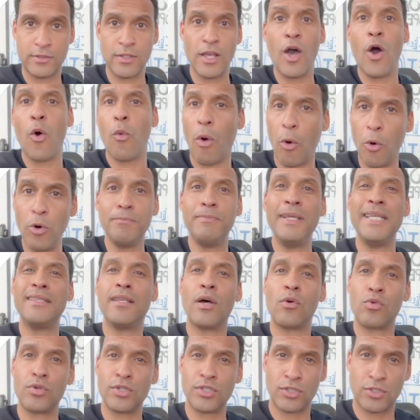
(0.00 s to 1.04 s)
What would be the
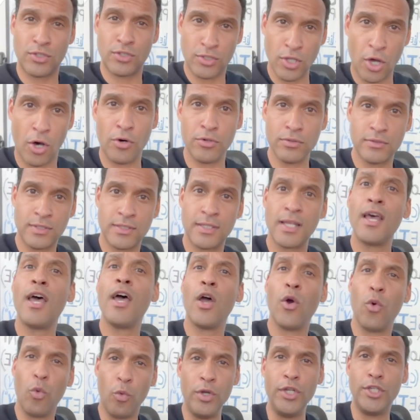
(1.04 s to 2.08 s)
results
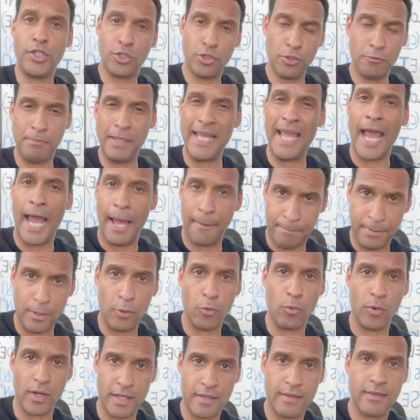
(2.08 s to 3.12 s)
which you'd be happy
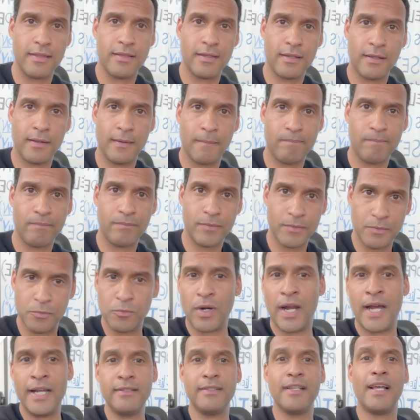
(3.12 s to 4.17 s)
with,
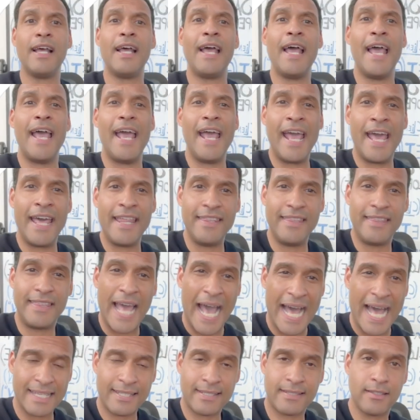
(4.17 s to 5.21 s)
right? And
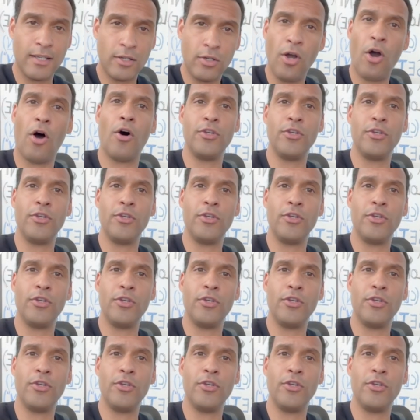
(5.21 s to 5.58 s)
that's the goal.